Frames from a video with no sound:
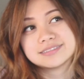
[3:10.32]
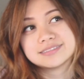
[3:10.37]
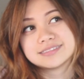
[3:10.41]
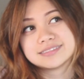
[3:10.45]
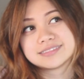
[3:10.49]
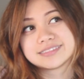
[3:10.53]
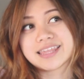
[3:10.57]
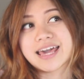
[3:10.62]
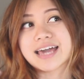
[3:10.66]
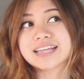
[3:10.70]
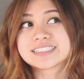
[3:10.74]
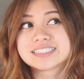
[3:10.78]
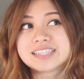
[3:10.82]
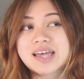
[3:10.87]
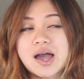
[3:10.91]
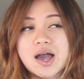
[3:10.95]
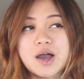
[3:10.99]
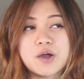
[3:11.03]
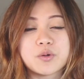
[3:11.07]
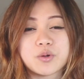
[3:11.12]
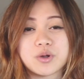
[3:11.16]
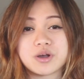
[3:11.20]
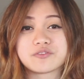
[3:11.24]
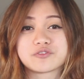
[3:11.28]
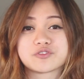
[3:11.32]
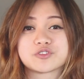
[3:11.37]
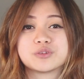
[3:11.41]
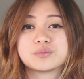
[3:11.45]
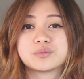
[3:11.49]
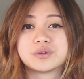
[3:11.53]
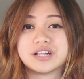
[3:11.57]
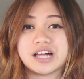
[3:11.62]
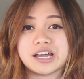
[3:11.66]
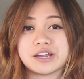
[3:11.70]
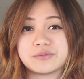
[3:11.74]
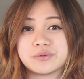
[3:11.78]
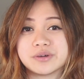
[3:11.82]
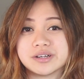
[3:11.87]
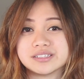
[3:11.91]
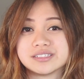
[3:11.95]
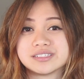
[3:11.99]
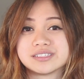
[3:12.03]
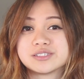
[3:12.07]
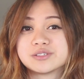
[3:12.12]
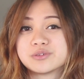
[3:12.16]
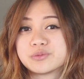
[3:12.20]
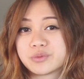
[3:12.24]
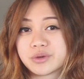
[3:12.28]
That's how comfortable I
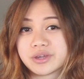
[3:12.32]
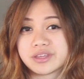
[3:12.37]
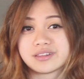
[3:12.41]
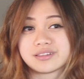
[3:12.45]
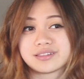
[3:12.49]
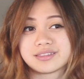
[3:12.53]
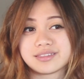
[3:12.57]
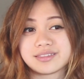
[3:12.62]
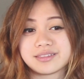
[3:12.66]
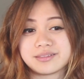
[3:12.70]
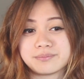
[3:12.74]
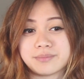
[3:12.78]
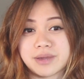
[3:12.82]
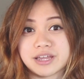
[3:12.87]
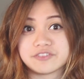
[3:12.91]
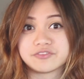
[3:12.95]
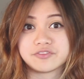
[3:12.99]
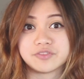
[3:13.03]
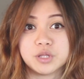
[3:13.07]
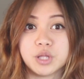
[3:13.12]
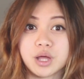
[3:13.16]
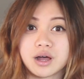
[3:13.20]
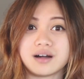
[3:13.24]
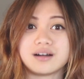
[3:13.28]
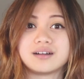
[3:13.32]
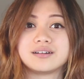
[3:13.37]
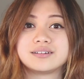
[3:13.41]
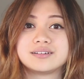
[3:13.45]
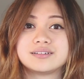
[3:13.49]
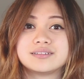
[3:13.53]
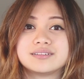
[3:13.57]
was with my flaw.